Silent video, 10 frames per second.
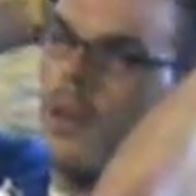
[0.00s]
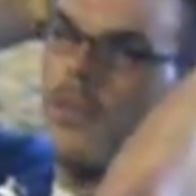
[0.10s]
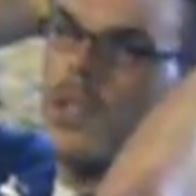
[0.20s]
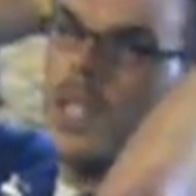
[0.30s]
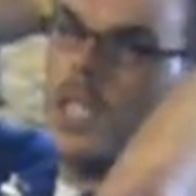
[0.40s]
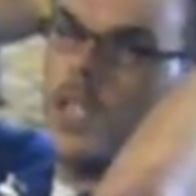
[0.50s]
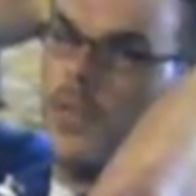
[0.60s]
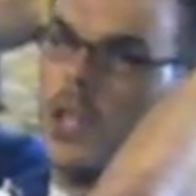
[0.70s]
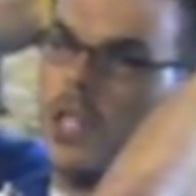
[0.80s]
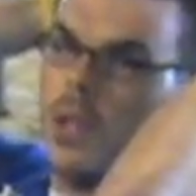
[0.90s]
First things
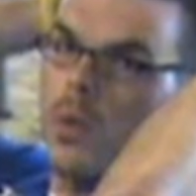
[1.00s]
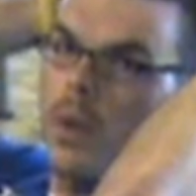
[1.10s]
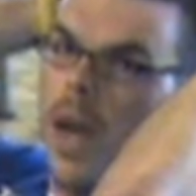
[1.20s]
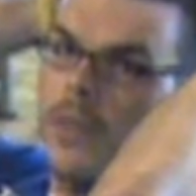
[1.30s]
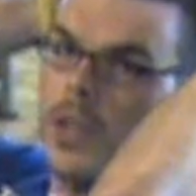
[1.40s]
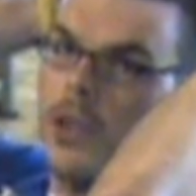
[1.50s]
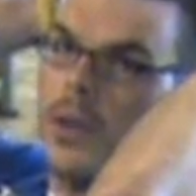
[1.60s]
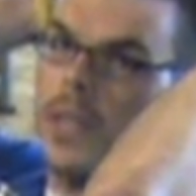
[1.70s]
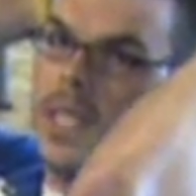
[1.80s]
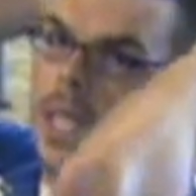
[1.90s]
first, after
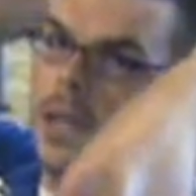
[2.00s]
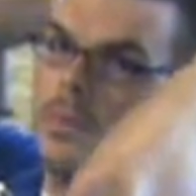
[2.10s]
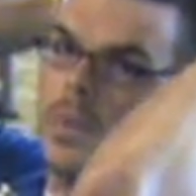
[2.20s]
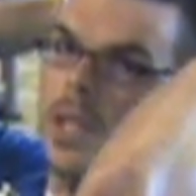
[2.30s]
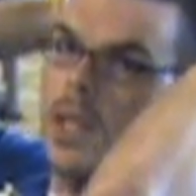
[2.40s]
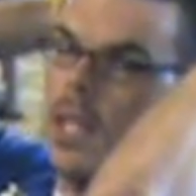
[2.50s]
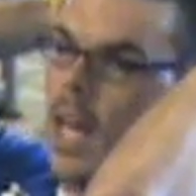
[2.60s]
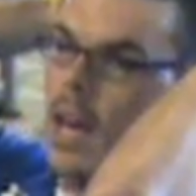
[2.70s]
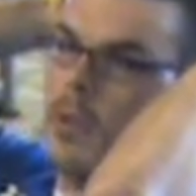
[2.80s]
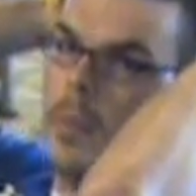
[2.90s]
you're in the seat, you need
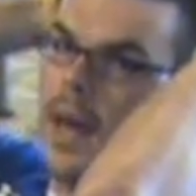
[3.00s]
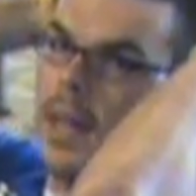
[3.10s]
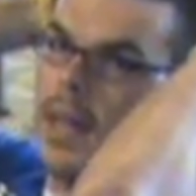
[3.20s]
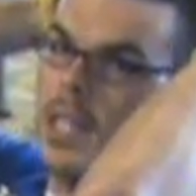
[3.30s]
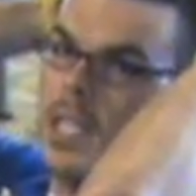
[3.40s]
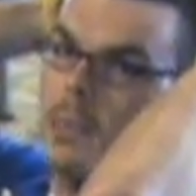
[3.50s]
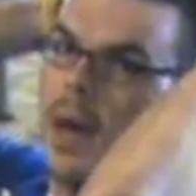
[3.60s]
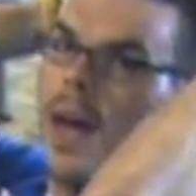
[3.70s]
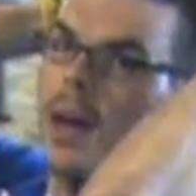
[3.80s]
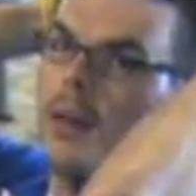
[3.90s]
to have your back against the
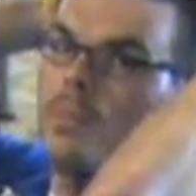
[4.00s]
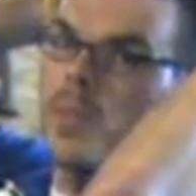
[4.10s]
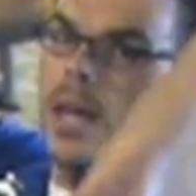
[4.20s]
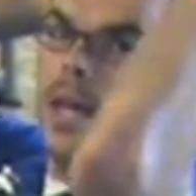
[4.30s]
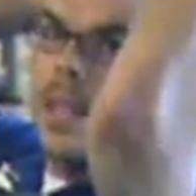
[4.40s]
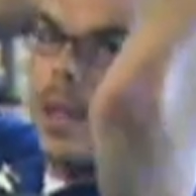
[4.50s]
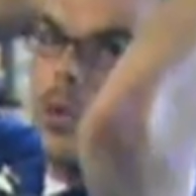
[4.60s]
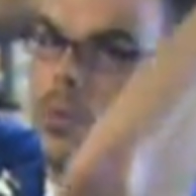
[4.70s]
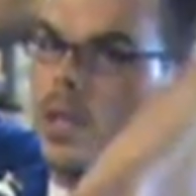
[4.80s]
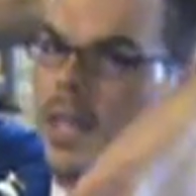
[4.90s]
pad. Then
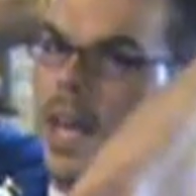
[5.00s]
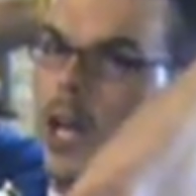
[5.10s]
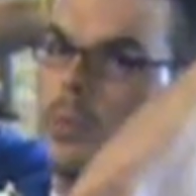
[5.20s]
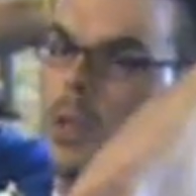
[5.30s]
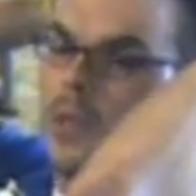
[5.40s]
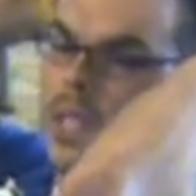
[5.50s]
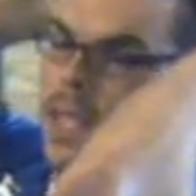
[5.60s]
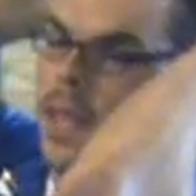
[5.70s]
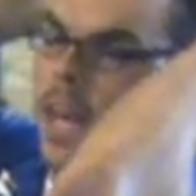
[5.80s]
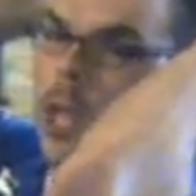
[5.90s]
we'll bring the elbows
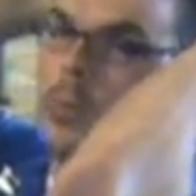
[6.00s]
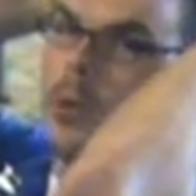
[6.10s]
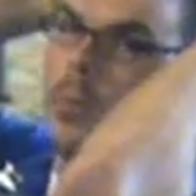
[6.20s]
to the elbow